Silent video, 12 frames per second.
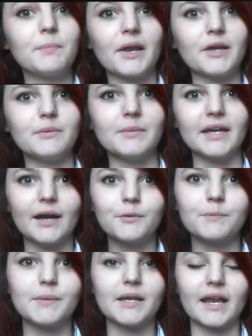blow me. I
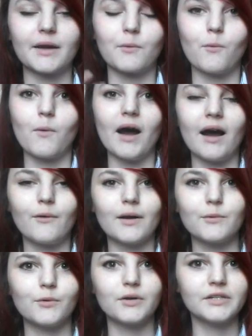would be like, wow,
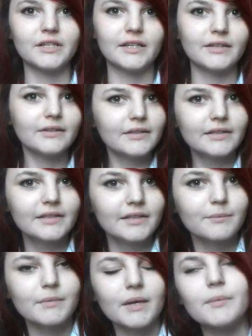I want you.
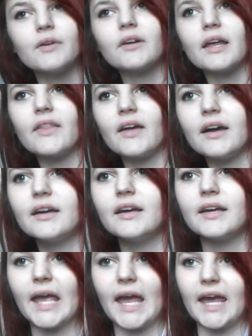Maybe not like that.
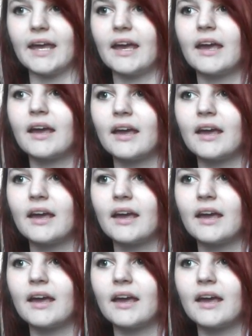Okay.